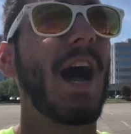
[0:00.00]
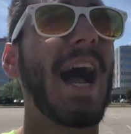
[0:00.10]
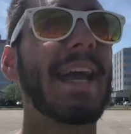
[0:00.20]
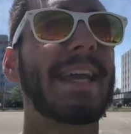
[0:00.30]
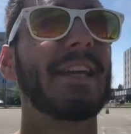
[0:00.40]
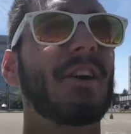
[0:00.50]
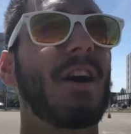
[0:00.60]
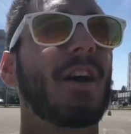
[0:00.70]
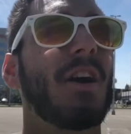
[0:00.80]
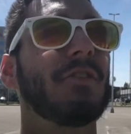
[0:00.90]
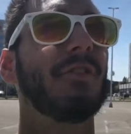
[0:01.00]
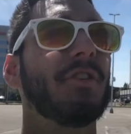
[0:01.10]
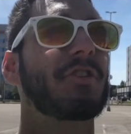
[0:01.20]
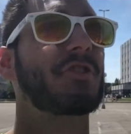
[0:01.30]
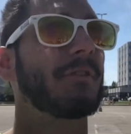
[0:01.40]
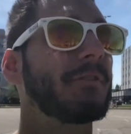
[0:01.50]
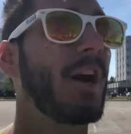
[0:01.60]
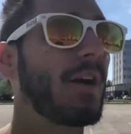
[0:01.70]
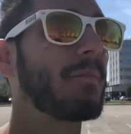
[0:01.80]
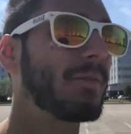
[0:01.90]
I cannot undo the shift
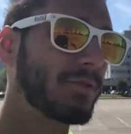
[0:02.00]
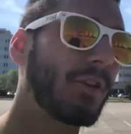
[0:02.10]
knob,